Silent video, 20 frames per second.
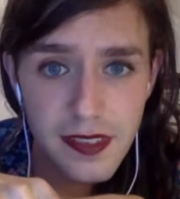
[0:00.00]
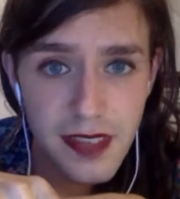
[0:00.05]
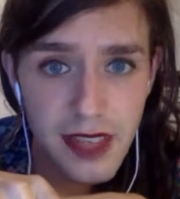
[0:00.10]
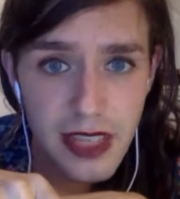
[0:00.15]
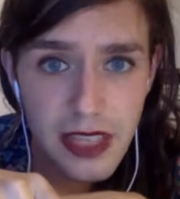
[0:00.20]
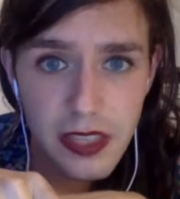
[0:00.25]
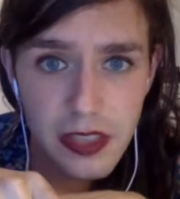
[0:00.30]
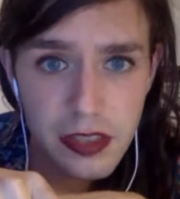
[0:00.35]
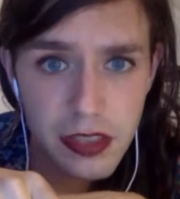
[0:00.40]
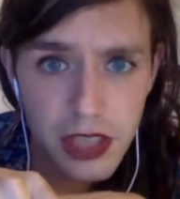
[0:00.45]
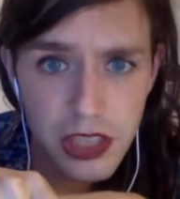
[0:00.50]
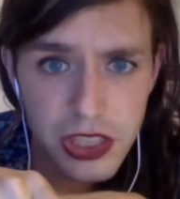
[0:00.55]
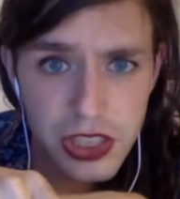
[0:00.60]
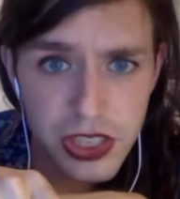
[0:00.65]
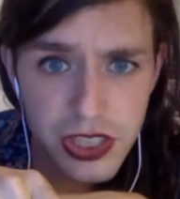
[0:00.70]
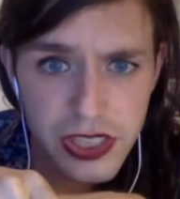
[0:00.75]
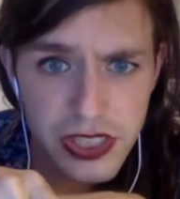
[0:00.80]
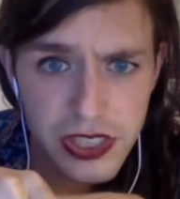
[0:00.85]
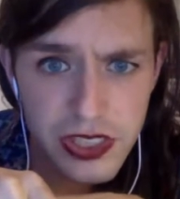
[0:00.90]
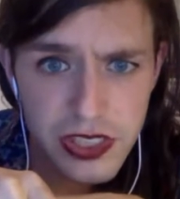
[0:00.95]
like
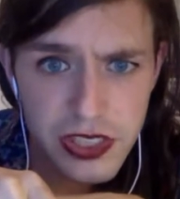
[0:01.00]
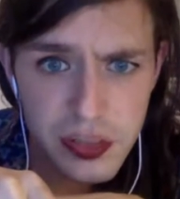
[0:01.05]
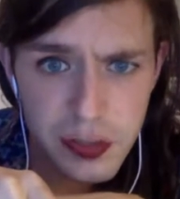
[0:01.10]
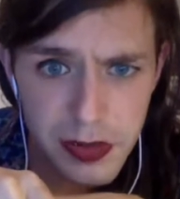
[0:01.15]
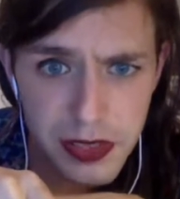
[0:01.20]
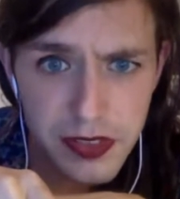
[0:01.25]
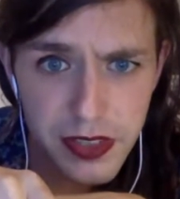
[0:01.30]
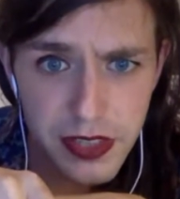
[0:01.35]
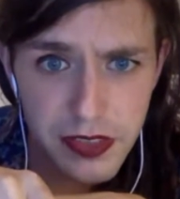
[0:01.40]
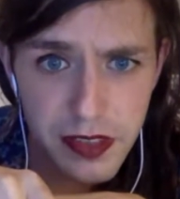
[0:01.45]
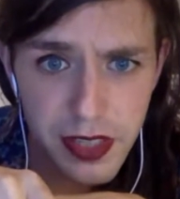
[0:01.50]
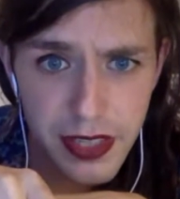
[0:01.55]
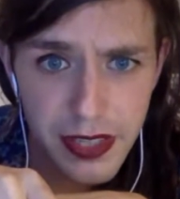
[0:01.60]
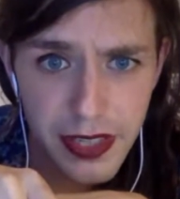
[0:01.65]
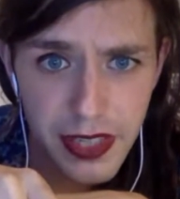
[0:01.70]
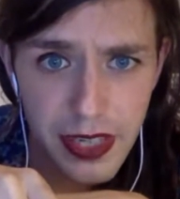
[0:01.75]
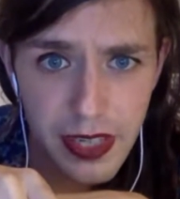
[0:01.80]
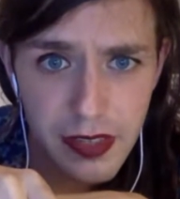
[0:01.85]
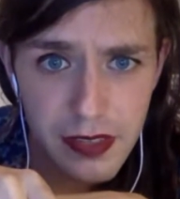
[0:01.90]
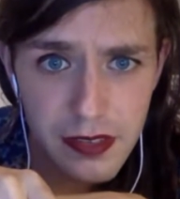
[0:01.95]
crushing your spirit right
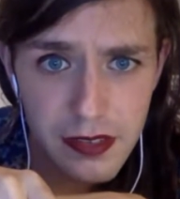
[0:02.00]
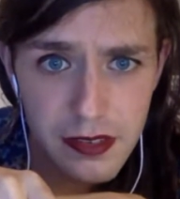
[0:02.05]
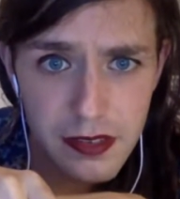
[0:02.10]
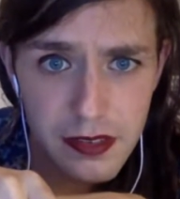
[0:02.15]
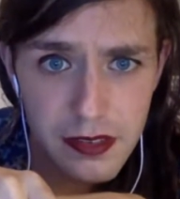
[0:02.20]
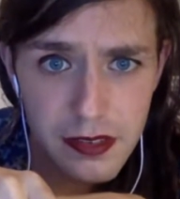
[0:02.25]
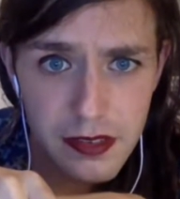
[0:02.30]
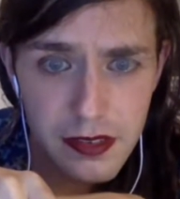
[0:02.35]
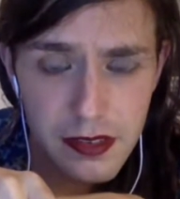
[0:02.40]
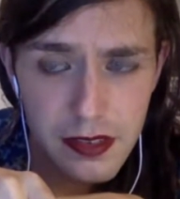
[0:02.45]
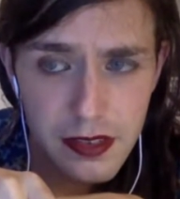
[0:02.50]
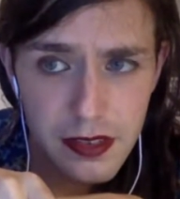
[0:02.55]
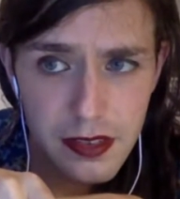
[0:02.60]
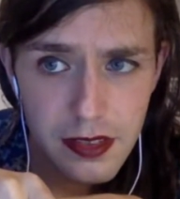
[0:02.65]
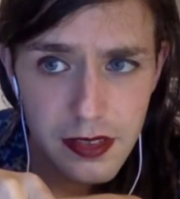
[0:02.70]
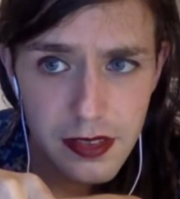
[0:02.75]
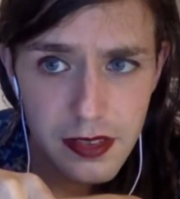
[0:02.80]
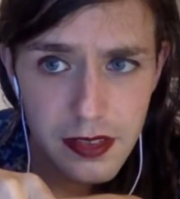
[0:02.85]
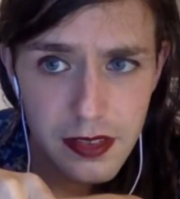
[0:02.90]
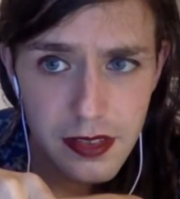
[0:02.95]
now.
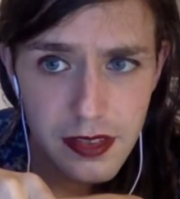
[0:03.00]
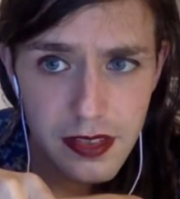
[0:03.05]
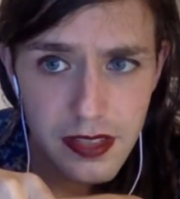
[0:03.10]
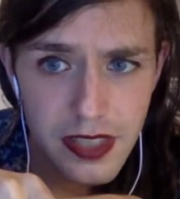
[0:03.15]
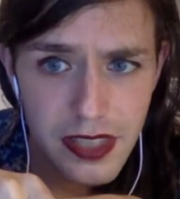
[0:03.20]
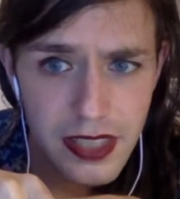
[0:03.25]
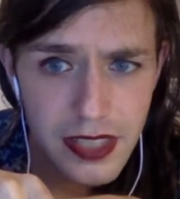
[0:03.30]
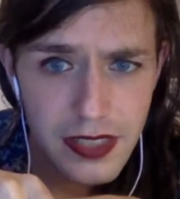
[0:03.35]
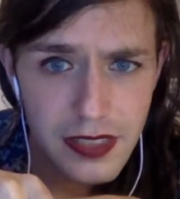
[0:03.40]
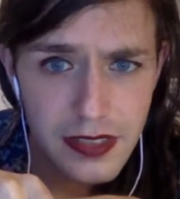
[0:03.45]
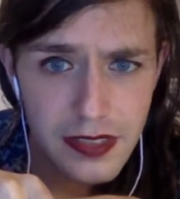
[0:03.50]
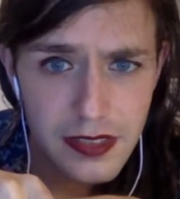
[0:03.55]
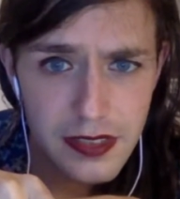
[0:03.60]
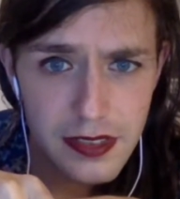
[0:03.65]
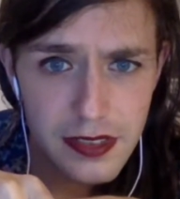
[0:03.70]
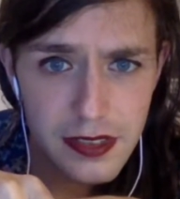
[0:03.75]
And